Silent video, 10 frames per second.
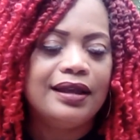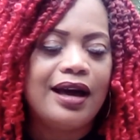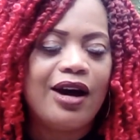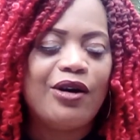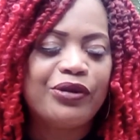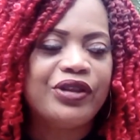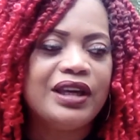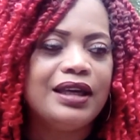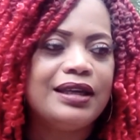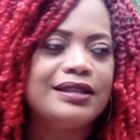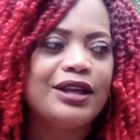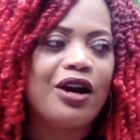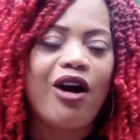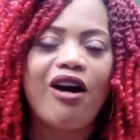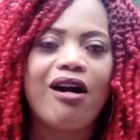all things that
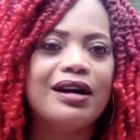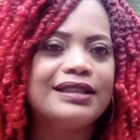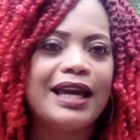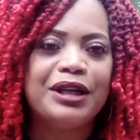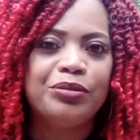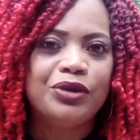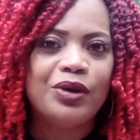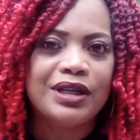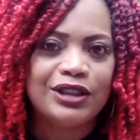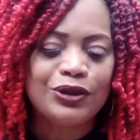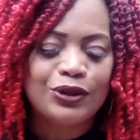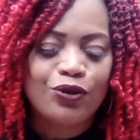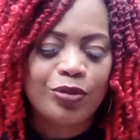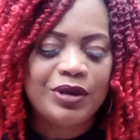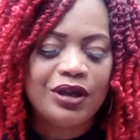are attainable unto
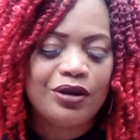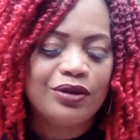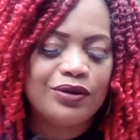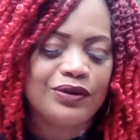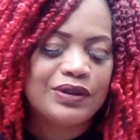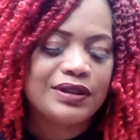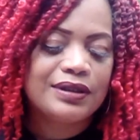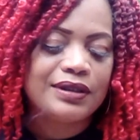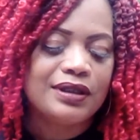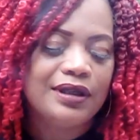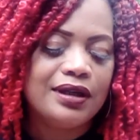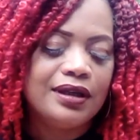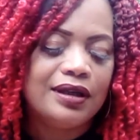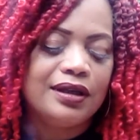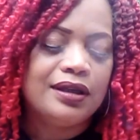Scorpios.
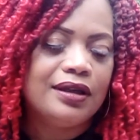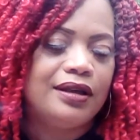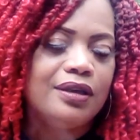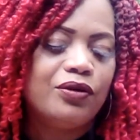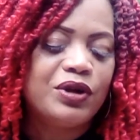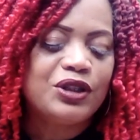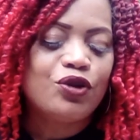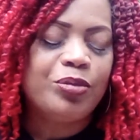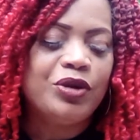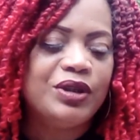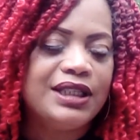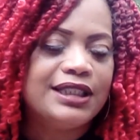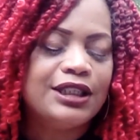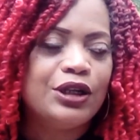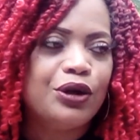What does Scorpio need
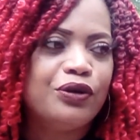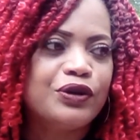to know for